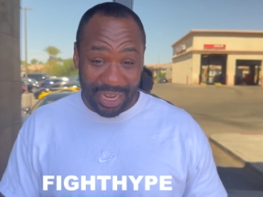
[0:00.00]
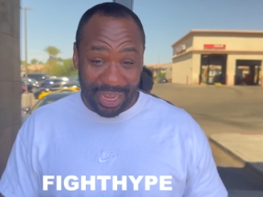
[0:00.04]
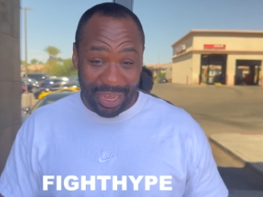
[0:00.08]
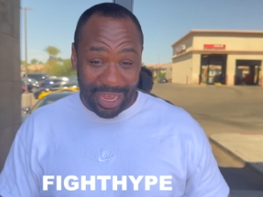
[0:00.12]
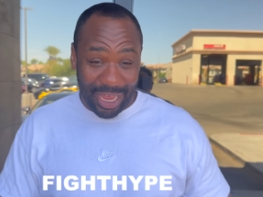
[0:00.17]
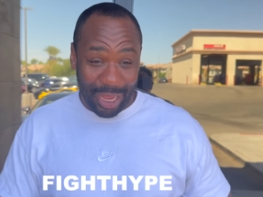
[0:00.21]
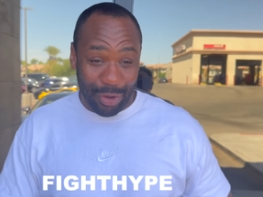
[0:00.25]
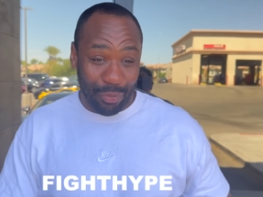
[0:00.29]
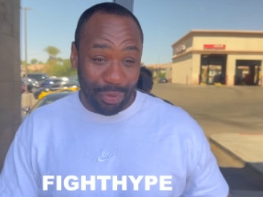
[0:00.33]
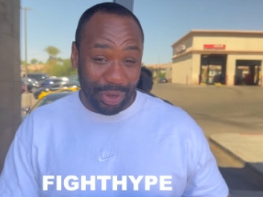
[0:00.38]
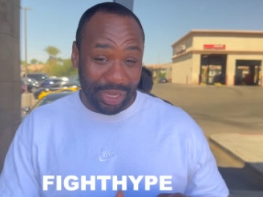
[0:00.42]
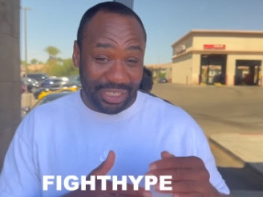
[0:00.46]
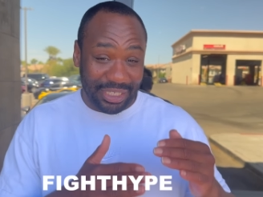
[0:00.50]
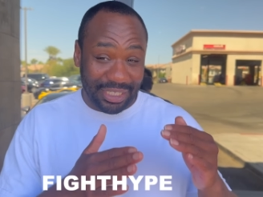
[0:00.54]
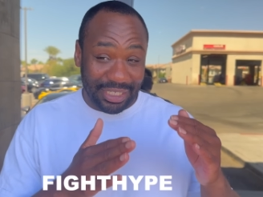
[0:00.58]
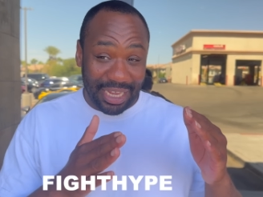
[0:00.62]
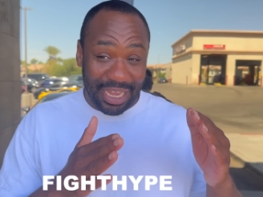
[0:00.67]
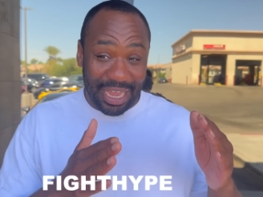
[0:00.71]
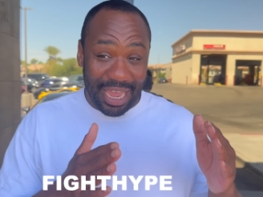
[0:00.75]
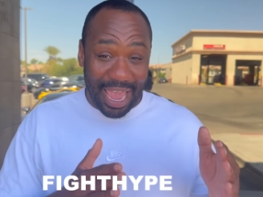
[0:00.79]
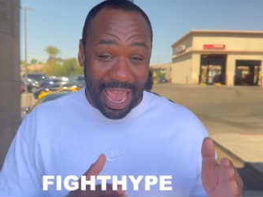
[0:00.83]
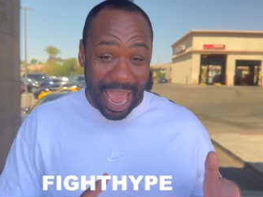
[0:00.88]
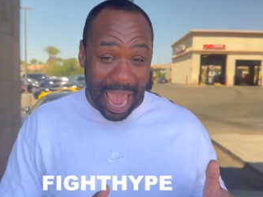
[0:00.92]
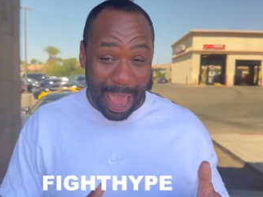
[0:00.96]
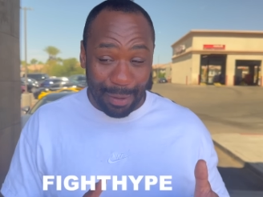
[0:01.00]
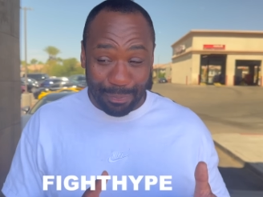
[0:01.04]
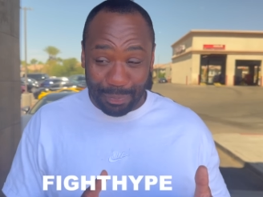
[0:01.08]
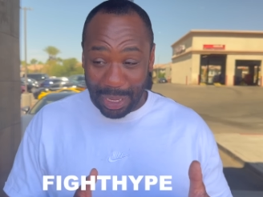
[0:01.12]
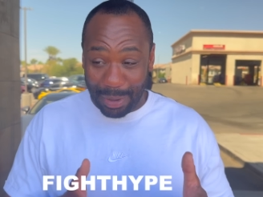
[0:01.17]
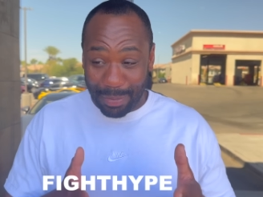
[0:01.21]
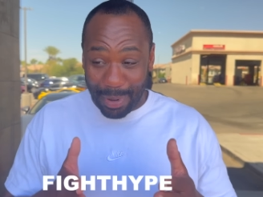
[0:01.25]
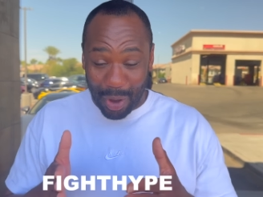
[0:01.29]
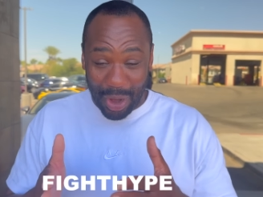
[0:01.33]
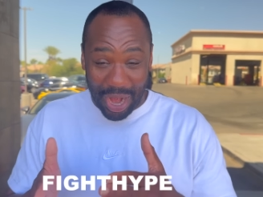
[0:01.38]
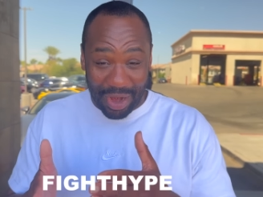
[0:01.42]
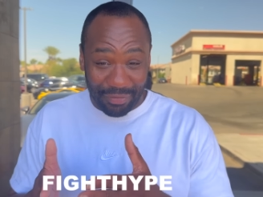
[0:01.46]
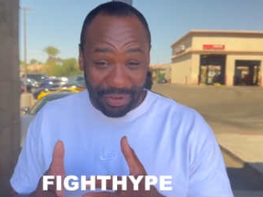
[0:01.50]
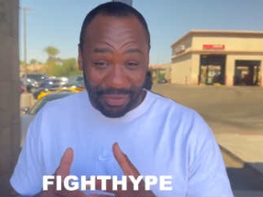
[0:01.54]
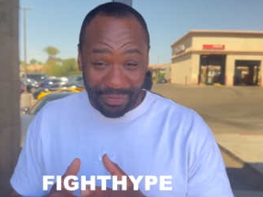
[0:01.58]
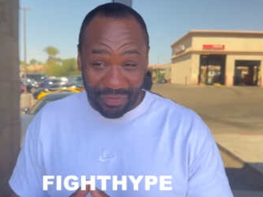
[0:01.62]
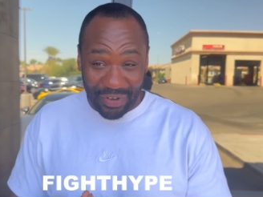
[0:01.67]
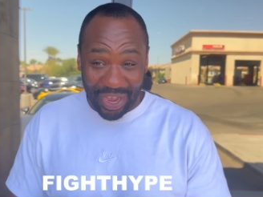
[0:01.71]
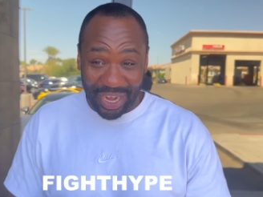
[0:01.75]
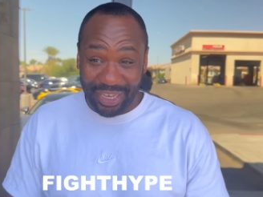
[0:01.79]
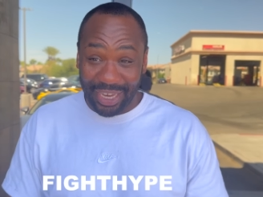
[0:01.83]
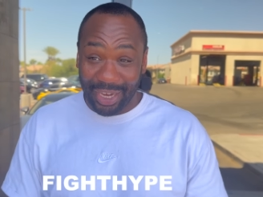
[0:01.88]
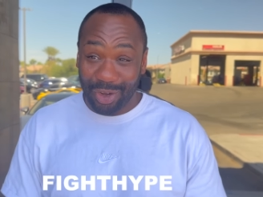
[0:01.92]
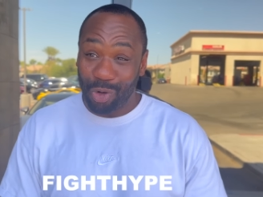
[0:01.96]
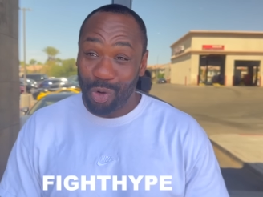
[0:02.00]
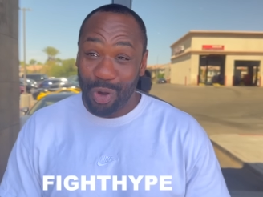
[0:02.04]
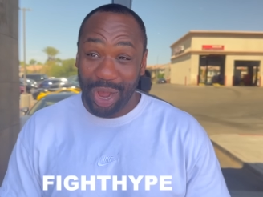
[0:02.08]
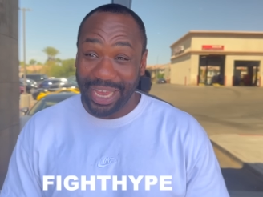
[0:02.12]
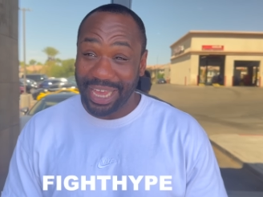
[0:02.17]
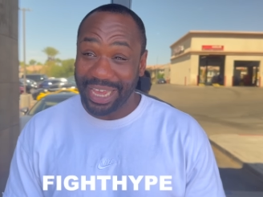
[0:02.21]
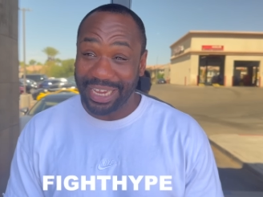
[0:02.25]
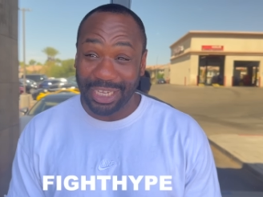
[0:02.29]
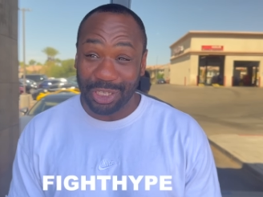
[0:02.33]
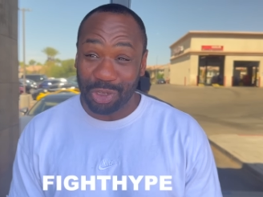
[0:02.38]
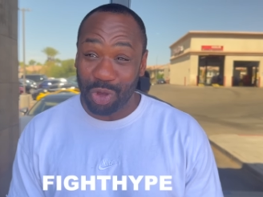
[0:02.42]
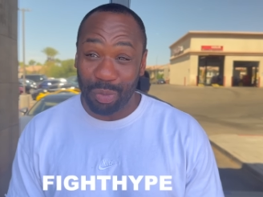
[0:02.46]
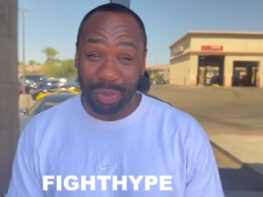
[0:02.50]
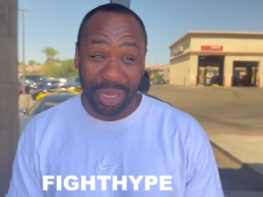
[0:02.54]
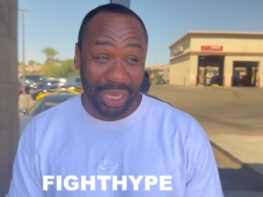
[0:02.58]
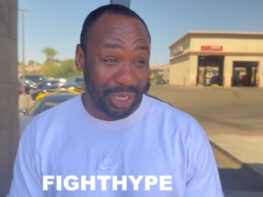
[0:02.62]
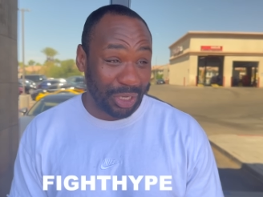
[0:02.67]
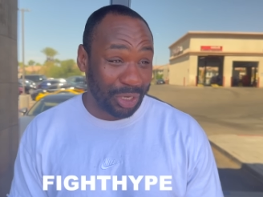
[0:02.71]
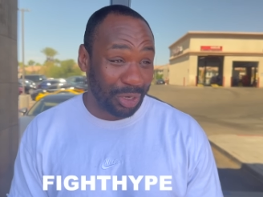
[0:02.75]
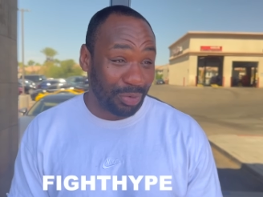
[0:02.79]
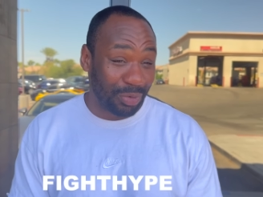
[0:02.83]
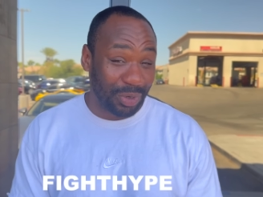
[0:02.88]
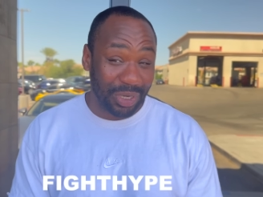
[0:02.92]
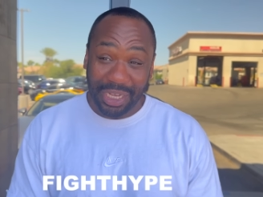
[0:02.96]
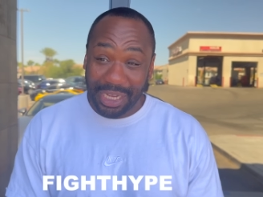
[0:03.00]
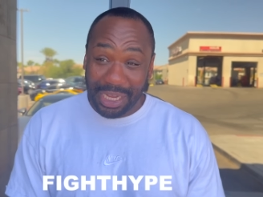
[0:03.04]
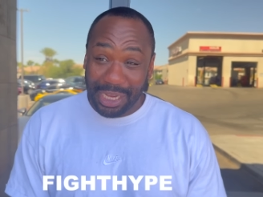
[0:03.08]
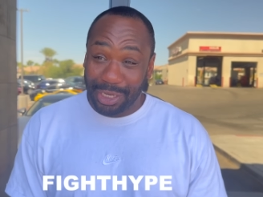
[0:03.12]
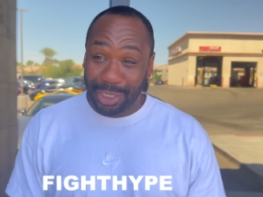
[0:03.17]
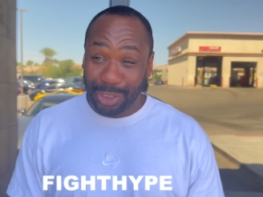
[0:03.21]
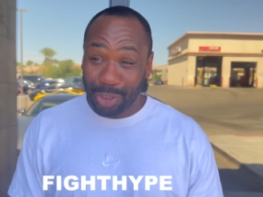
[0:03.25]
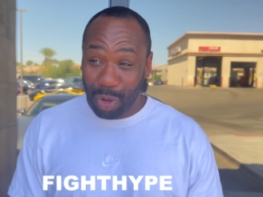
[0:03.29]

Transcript: It was happy about every fight. Like, oh, okay, this is gonna be a good one. This is